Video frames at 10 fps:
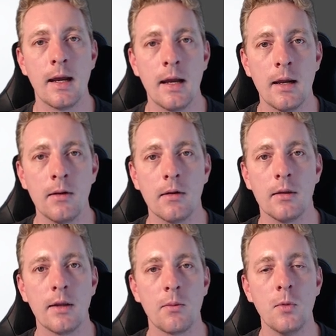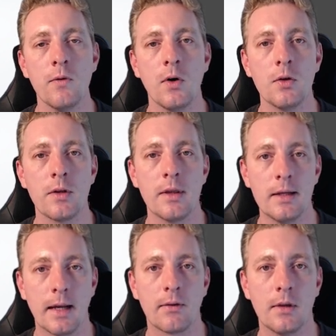and let's move on to the
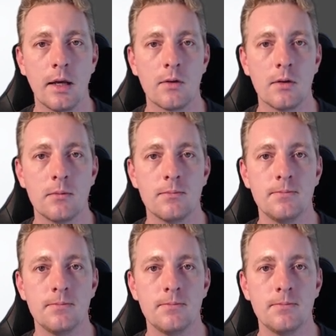next lesson.